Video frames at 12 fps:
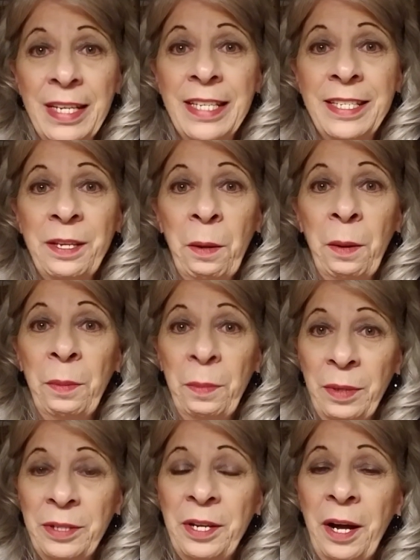So
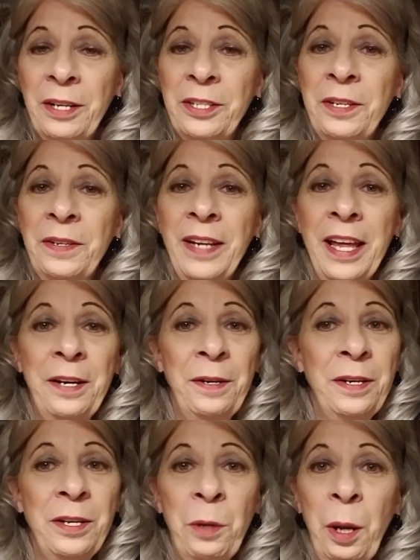we'll talk to you later,
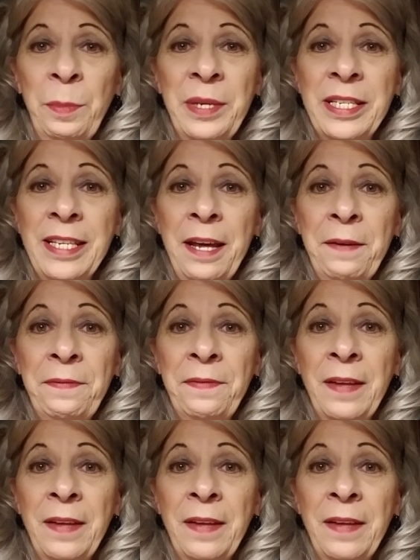and you all be safe.